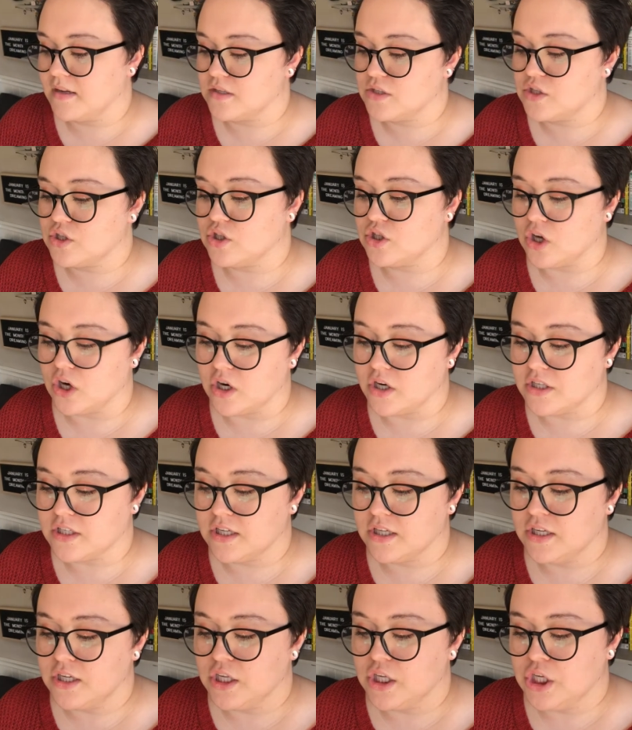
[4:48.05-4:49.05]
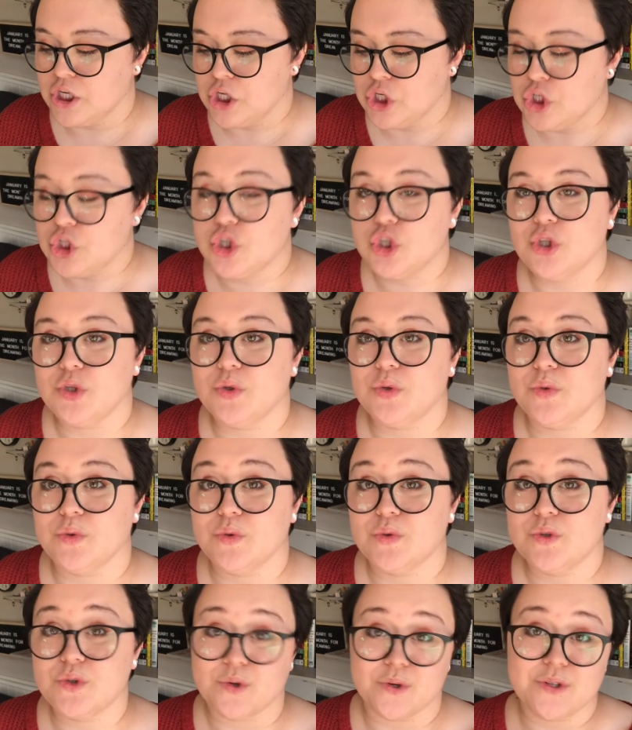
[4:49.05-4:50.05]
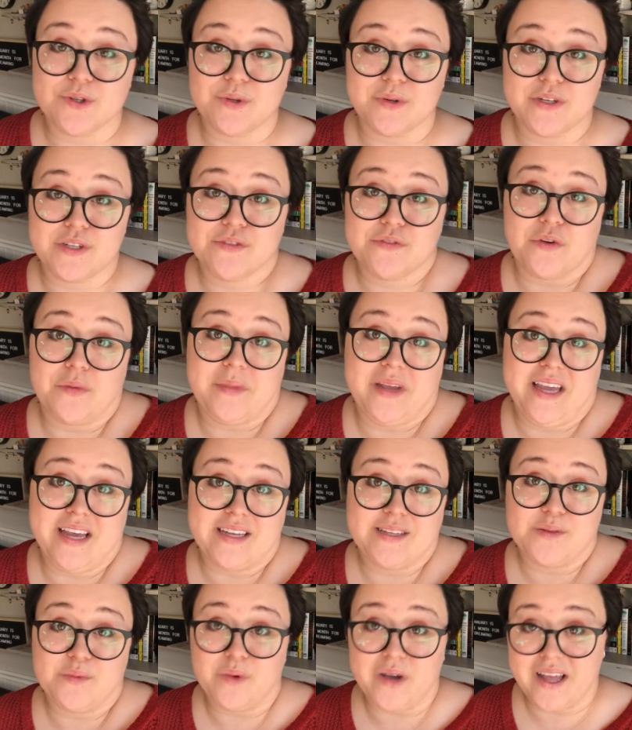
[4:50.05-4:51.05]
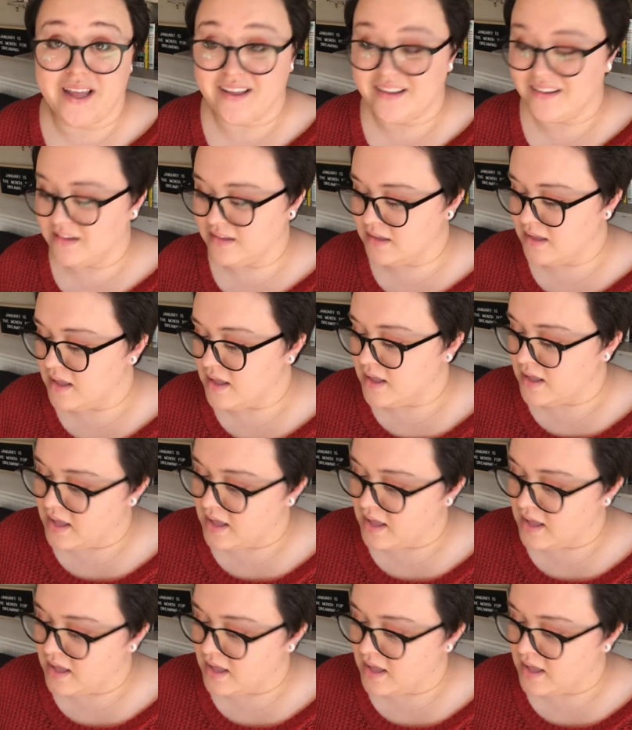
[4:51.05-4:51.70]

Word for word: start to short stories for me as well,